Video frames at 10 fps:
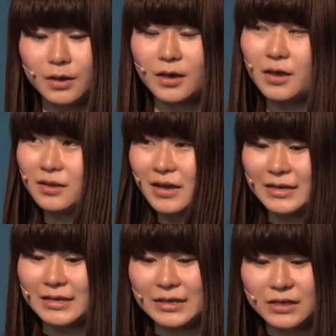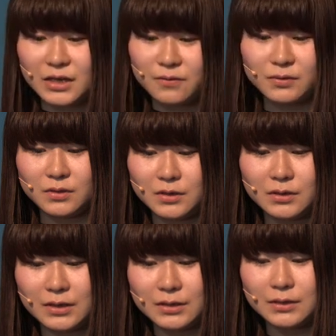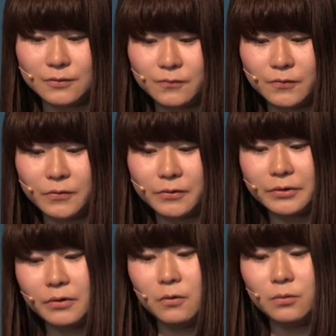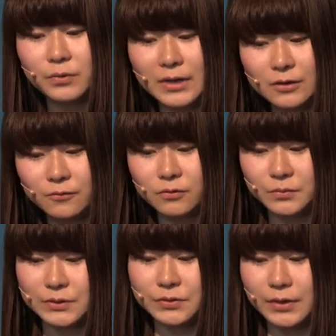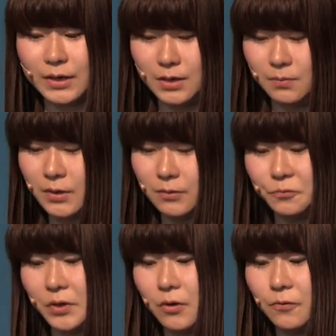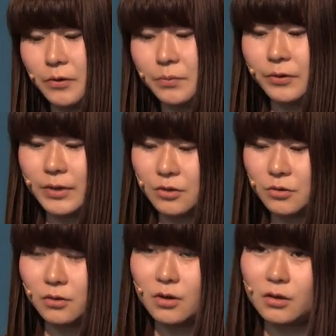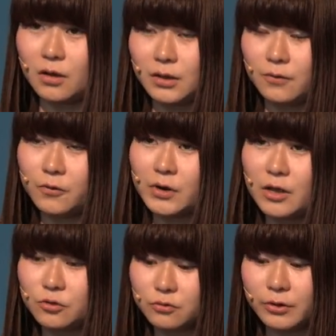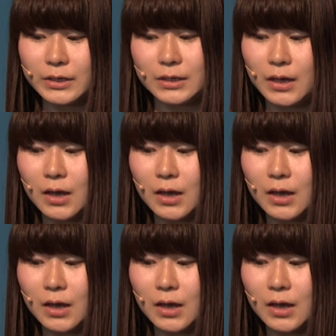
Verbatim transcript: And I can't give the details for all platforms today, but we offer protection not only for Android,